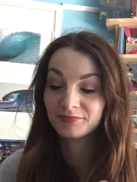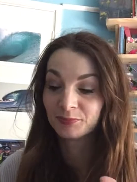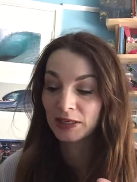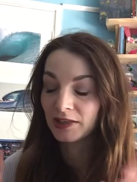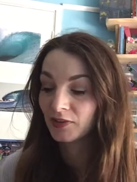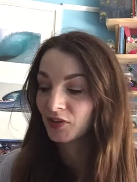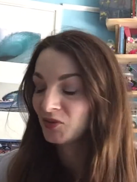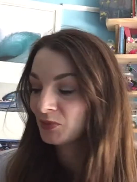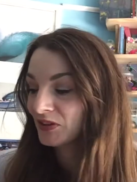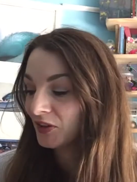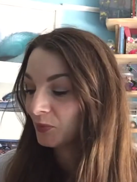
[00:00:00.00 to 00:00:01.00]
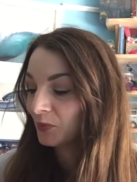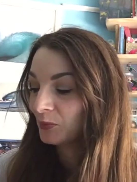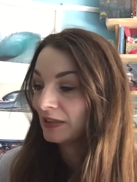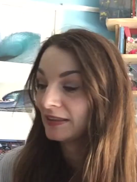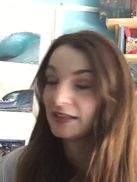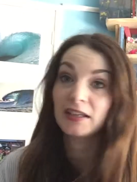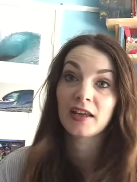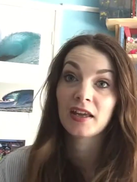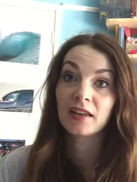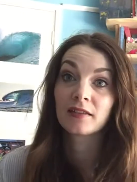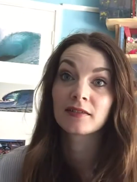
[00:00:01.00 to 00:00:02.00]
been super, super busy
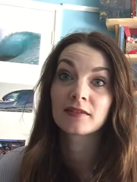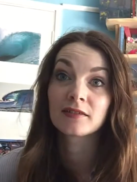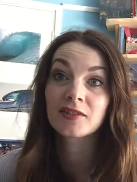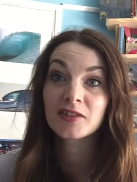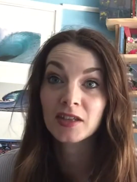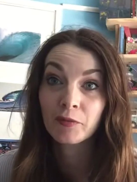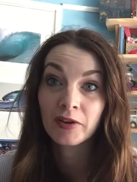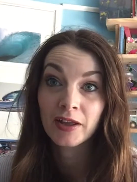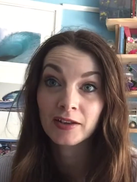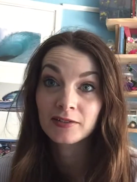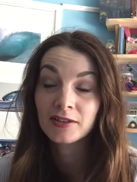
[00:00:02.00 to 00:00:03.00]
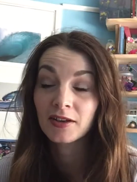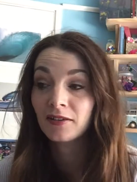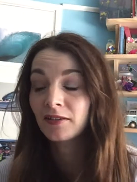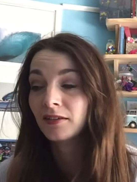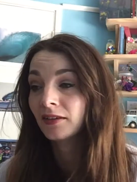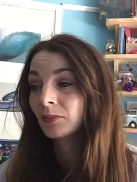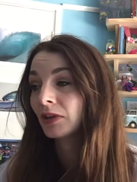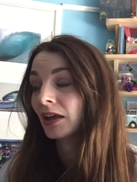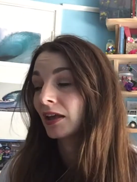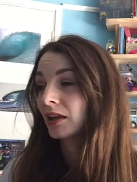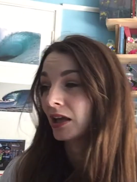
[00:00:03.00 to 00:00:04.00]
and just haven't had time,
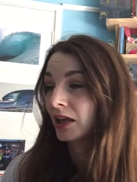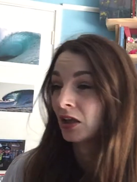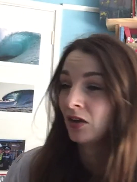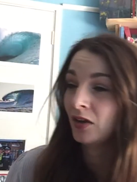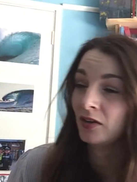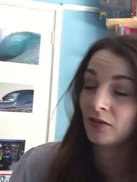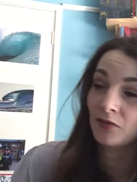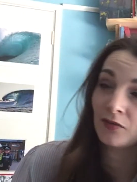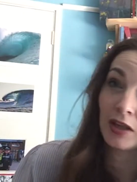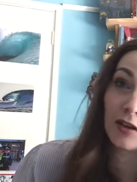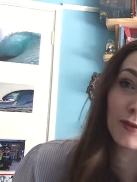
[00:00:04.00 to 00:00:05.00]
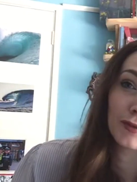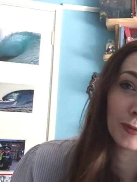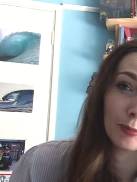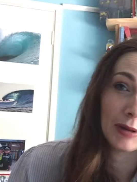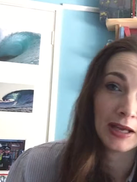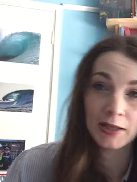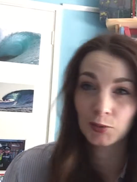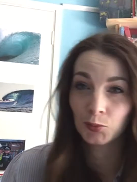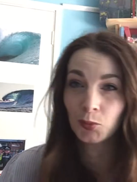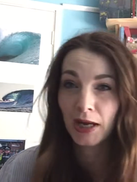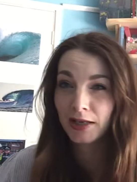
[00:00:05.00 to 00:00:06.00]
and I kind of fell off the
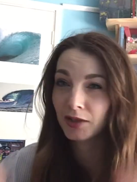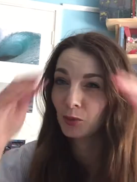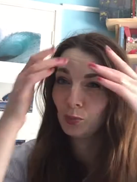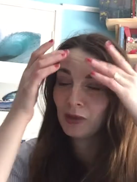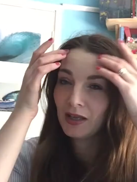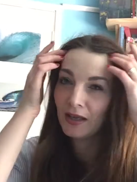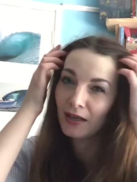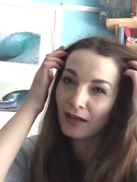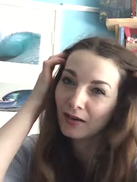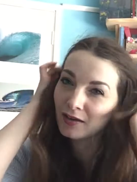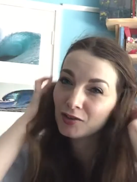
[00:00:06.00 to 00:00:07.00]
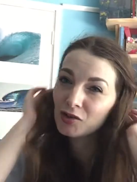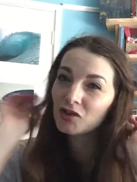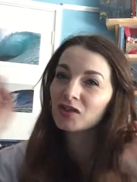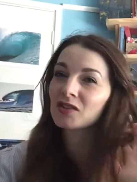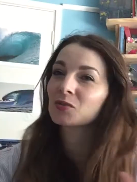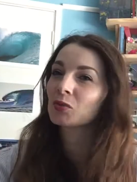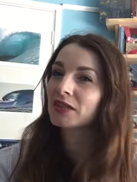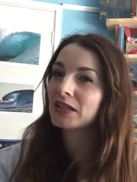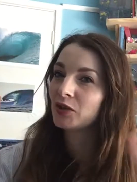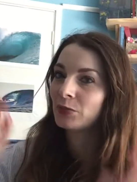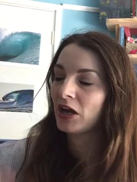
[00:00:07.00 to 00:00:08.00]
planning wagon a bit. I just was a
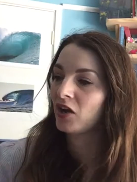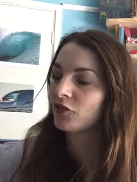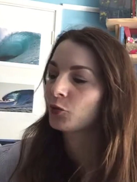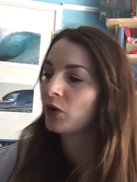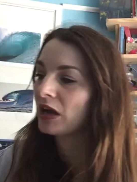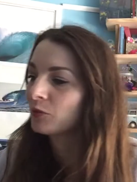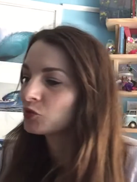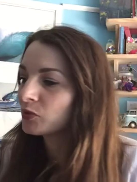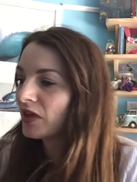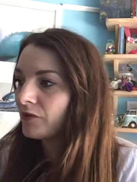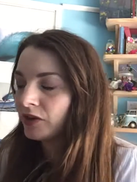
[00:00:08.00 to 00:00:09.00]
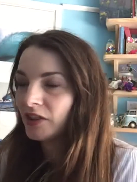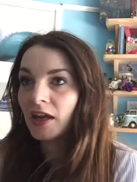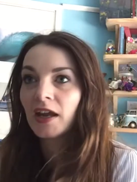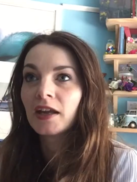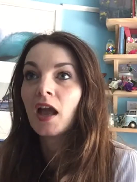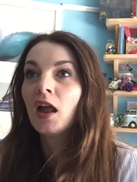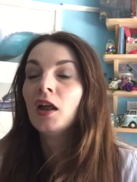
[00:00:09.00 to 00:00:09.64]
little bit overwhelmed with everything.